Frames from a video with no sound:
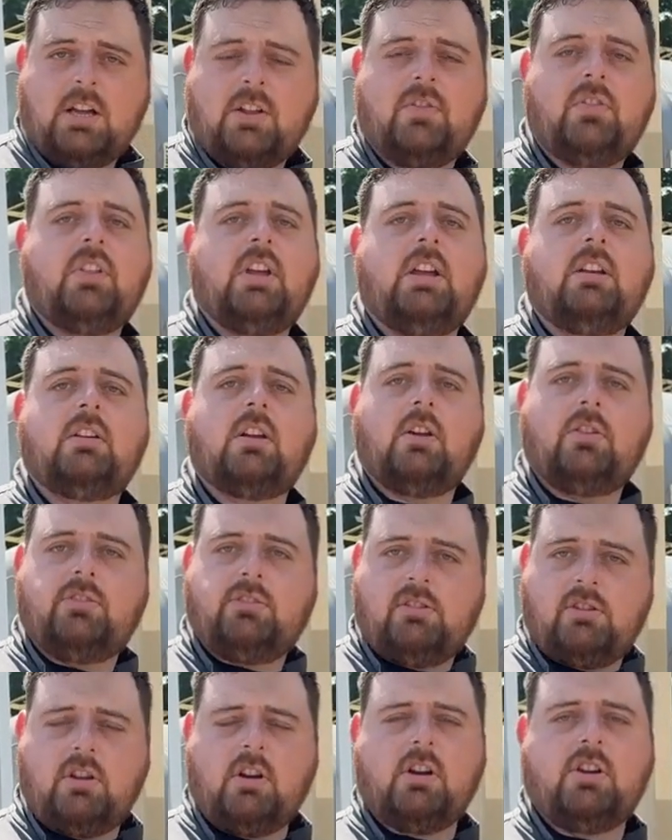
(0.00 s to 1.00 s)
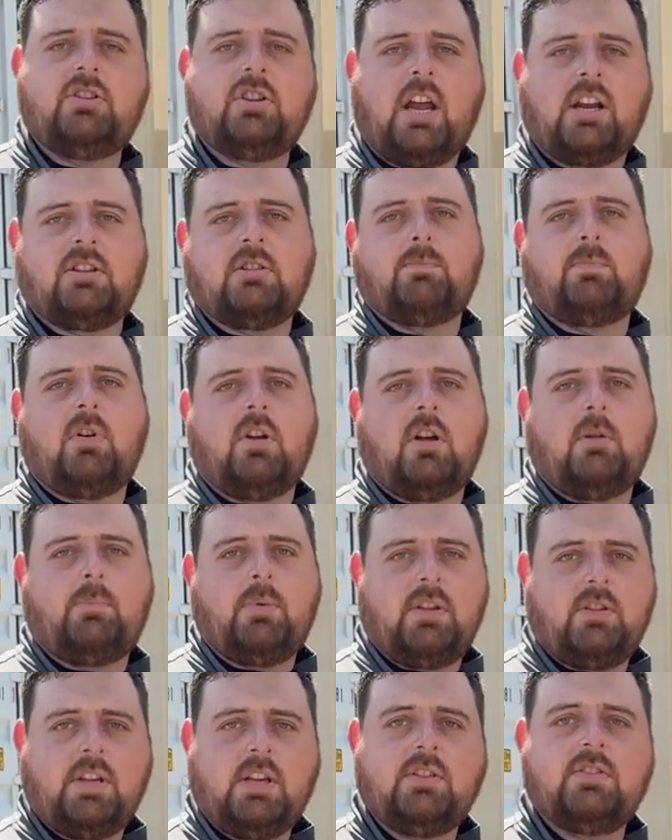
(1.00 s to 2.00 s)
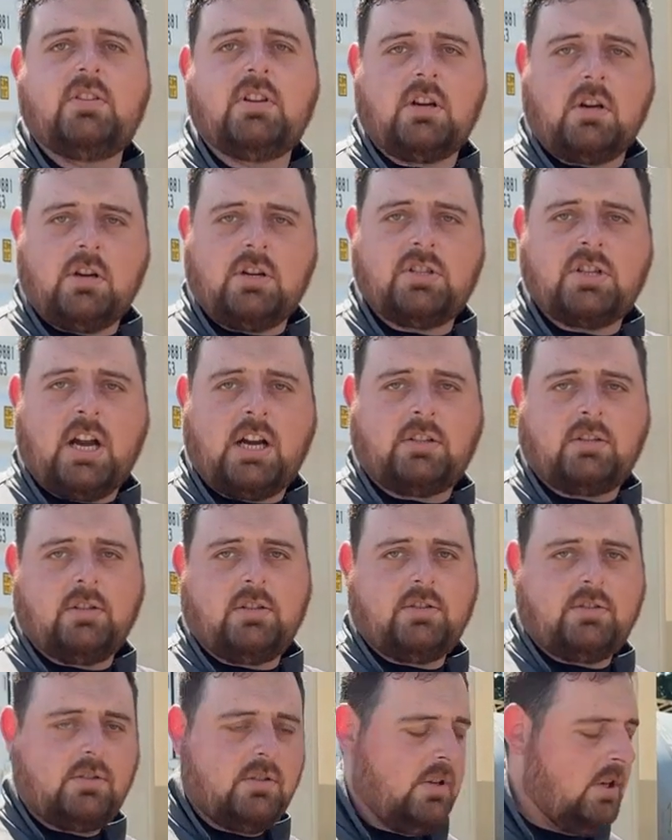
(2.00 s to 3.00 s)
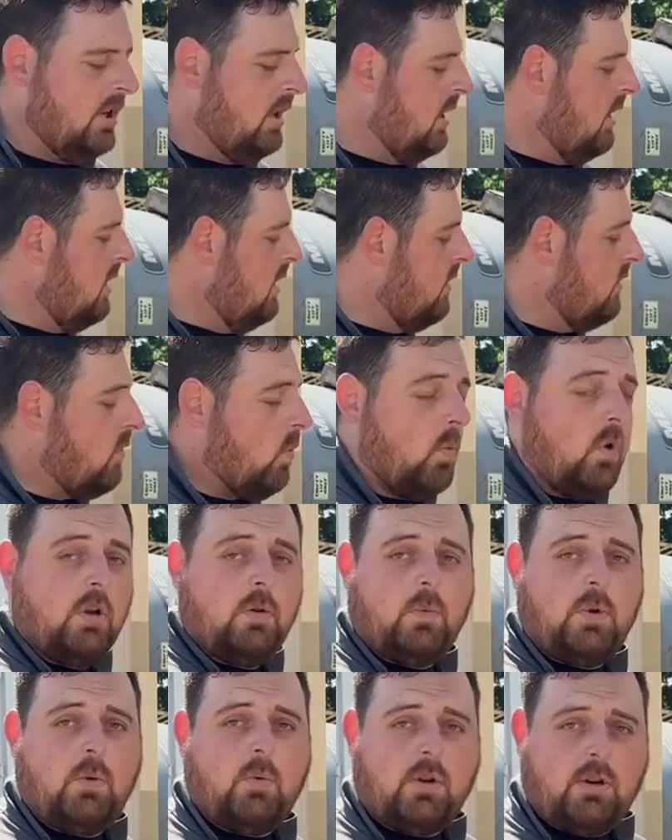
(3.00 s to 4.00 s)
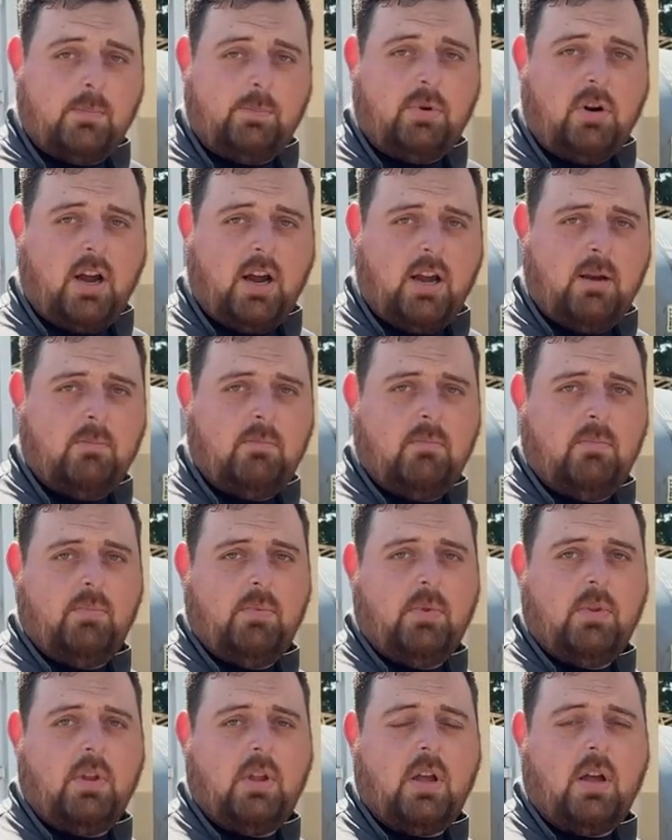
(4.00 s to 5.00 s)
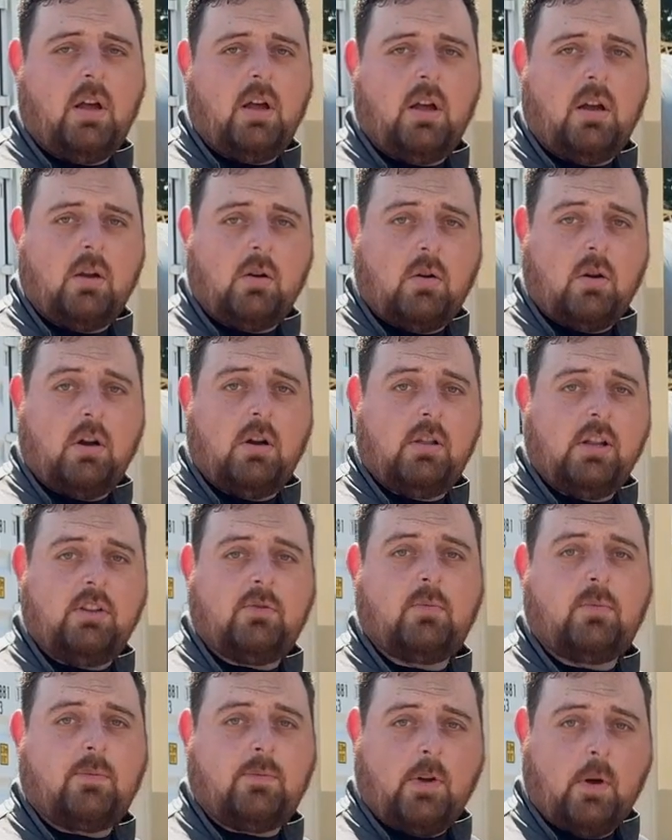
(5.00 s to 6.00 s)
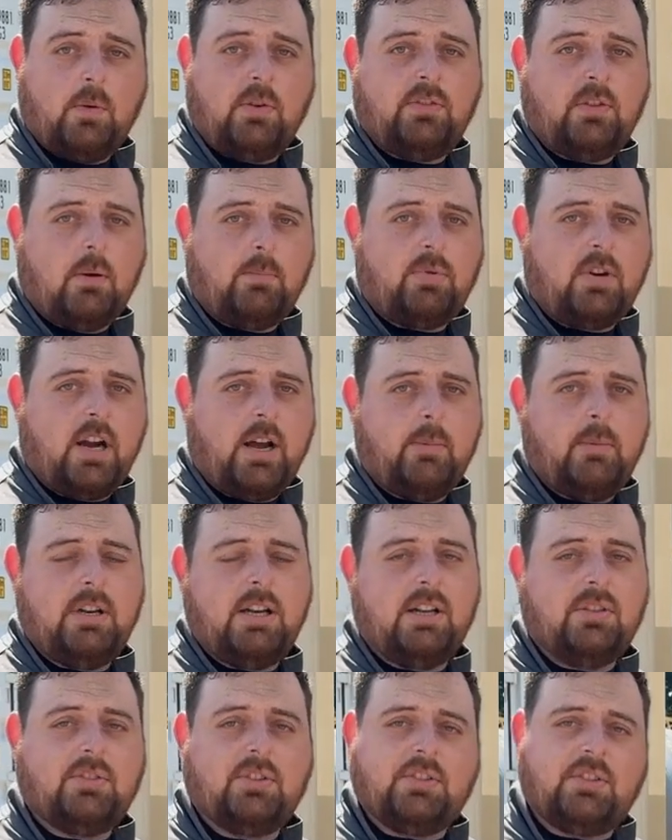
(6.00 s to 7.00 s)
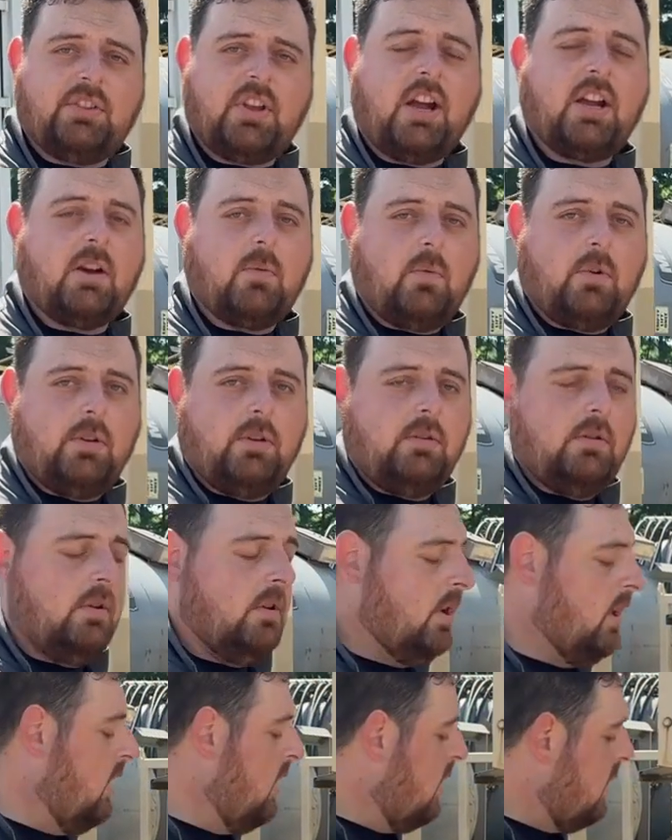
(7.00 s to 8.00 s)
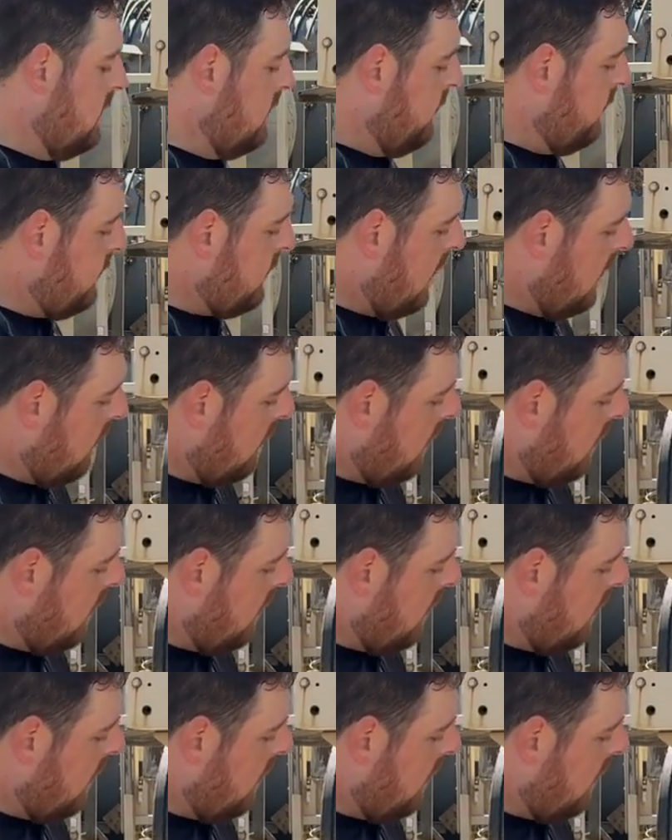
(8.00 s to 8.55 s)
then goes to your injection pump and then to your injectors. The one we want to prime, or at least focus on priming, is the second one. So